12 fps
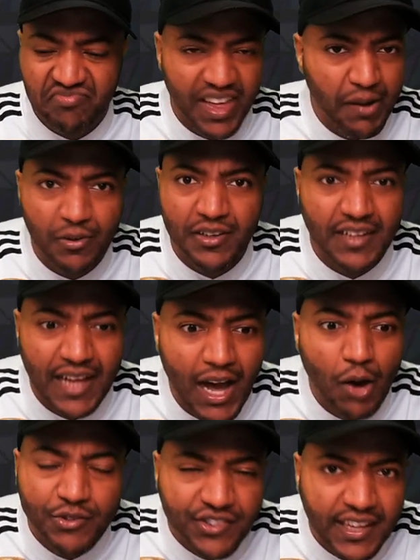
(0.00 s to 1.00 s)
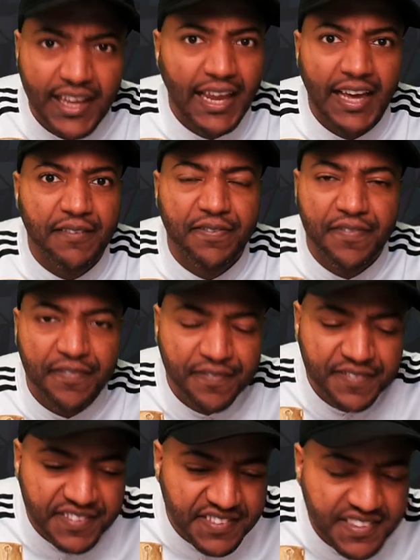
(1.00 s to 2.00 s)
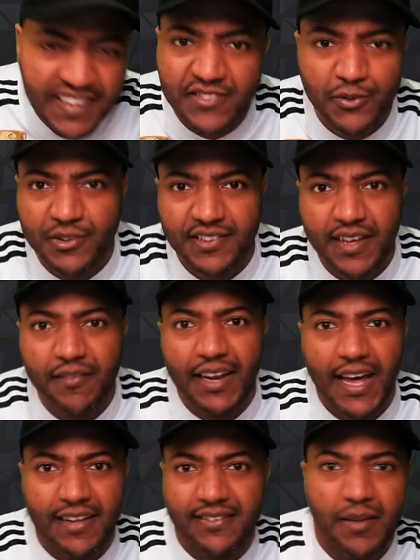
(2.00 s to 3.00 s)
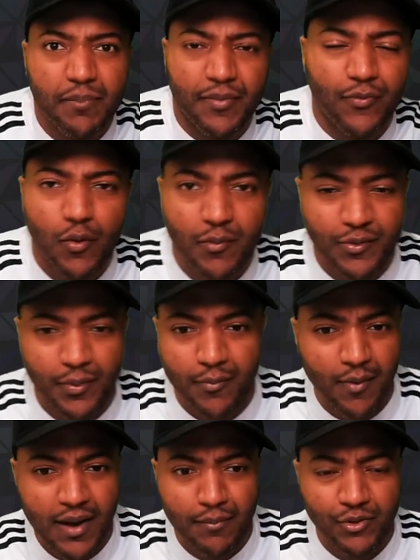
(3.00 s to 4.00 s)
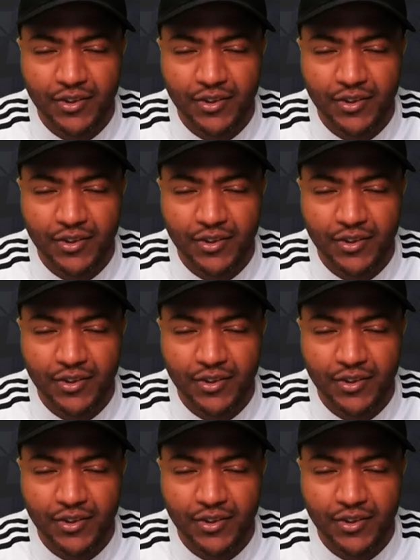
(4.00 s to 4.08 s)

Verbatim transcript: they were, I would say like six or seven out of 10 performers from Real